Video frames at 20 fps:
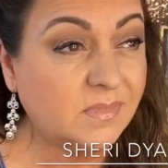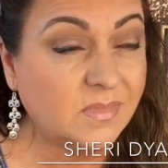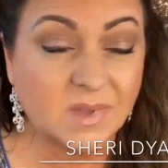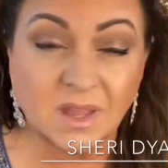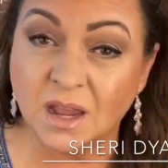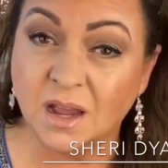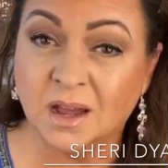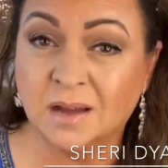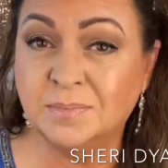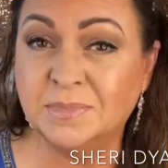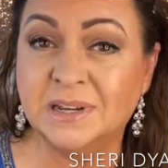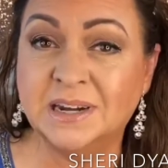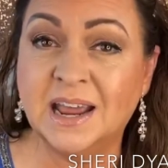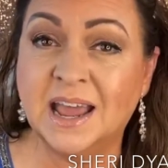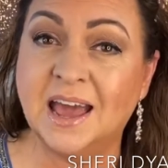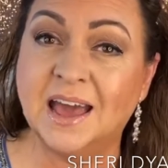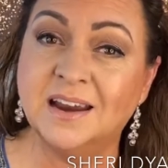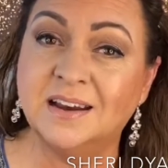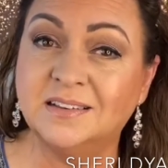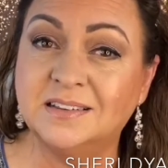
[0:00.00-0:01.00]
I'm going to
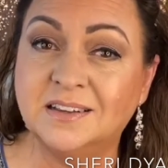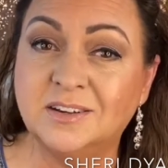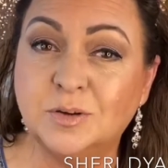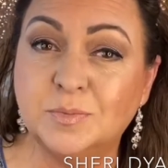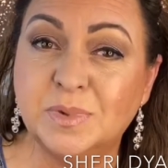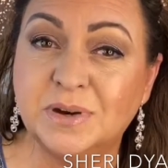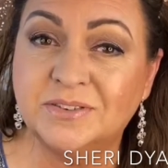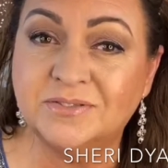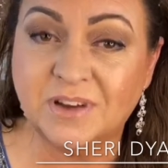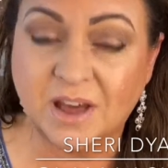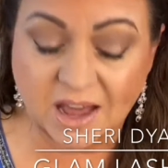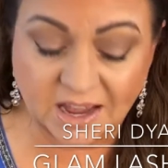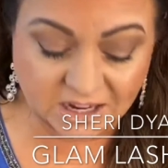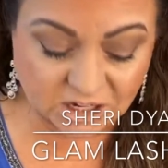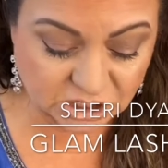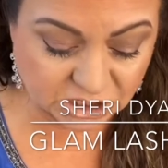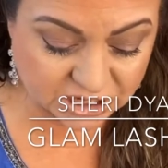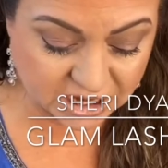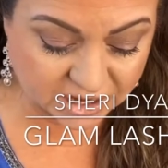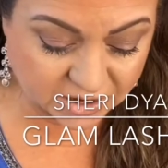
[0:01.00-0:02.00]
add a little bit of
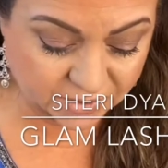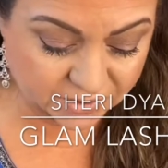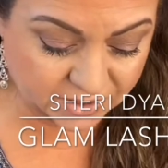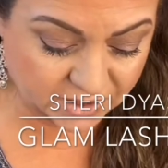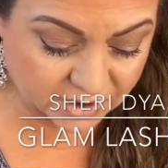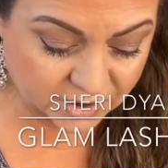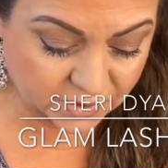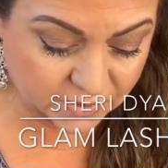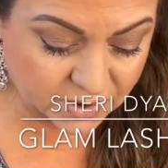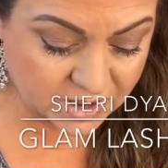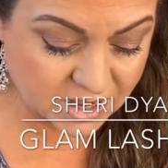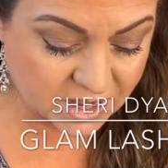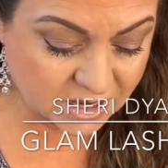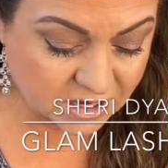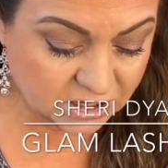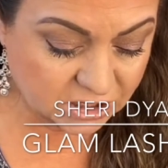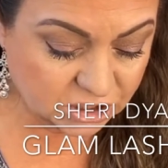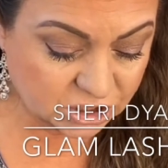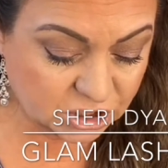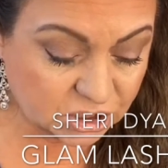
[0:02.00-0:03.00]
eyeshadow though
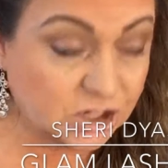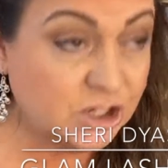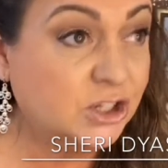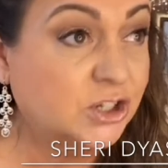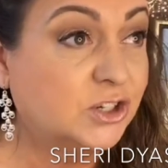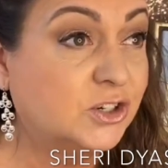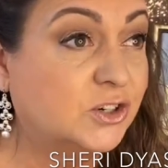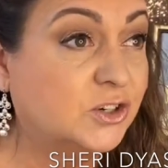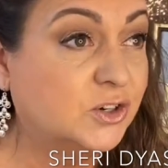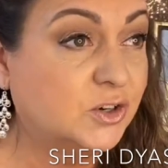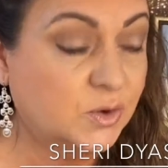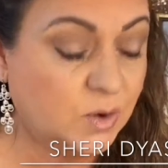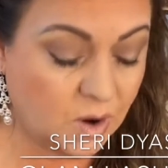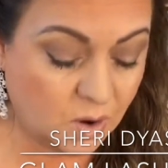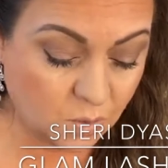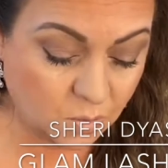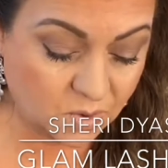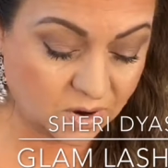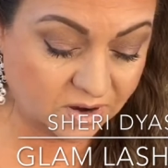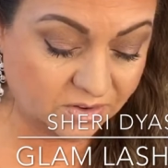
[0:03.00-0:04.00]
to
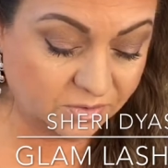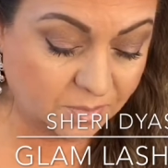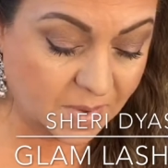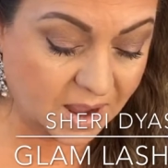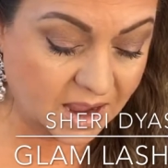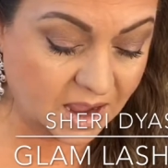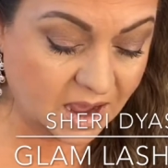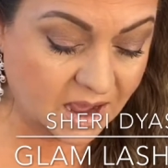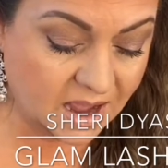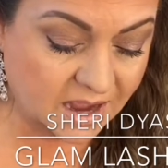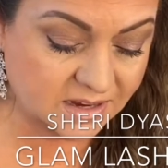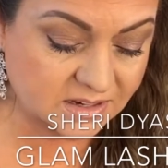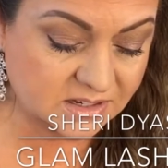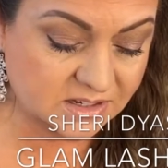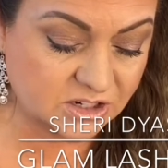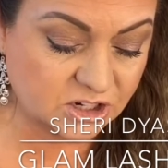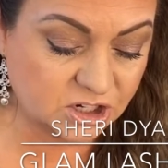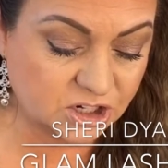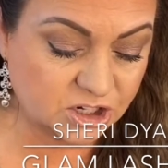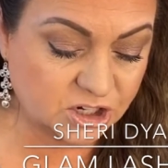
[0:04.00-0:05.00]
one of my eyes
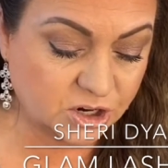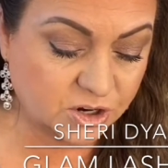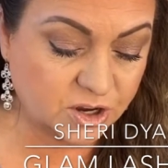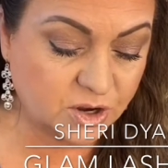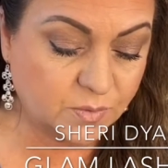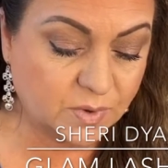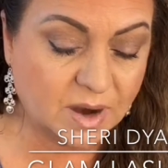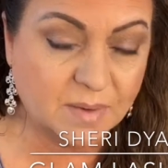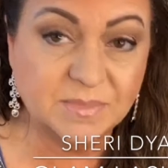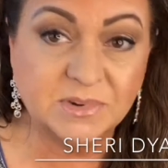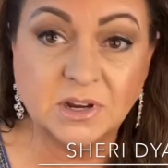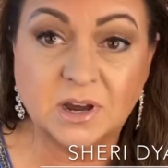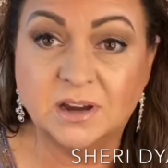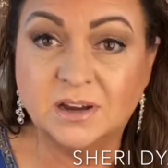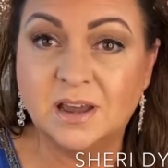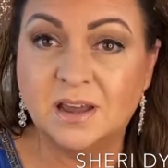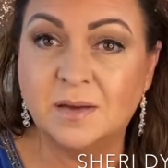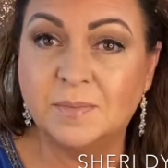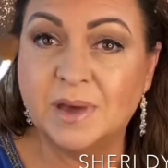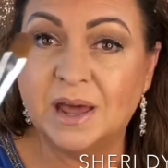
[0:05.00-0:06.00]
to show you what I'm
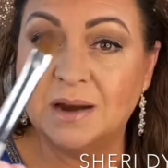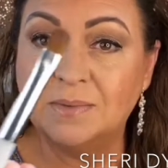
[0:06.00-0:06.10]
talking about.